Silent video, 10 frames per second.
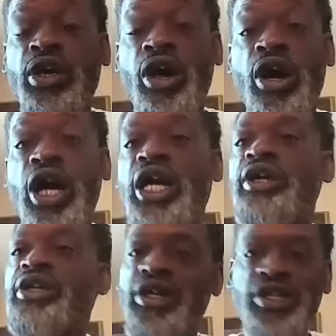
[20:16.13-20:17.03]
All right,
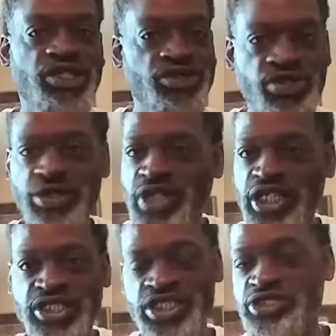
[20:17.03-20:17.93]
uh, you know,
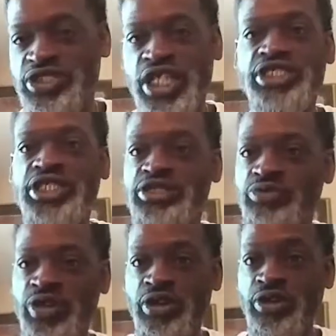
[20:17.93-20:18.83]
that's just that's just
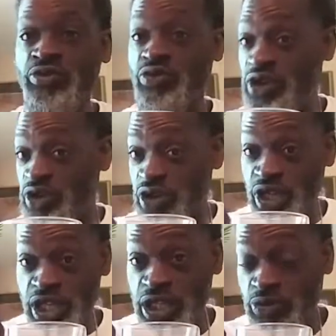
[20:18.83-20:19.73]
one of the, one
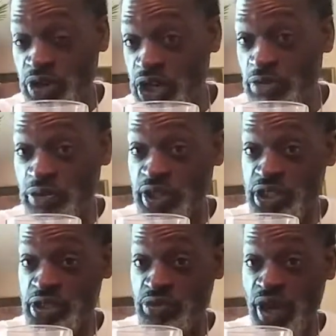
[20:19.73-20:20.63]
that's one of the
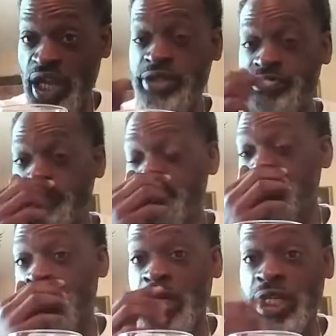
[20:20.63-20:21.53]
pieces, right?
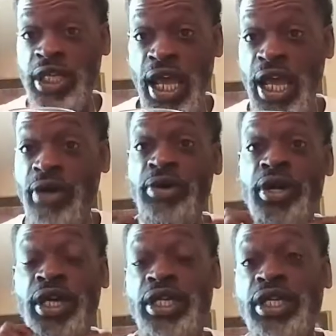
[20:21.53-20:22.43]
Now,
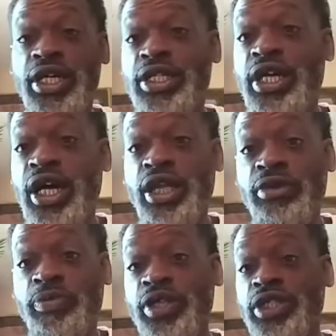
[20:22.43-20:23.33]
the the other
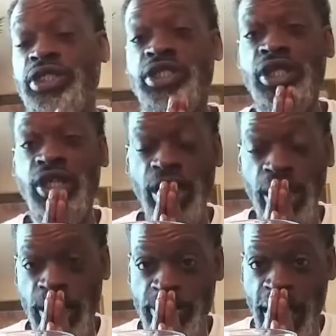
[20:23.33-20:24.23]
piece
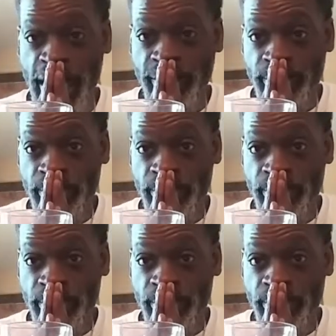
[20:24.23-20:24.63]
of that,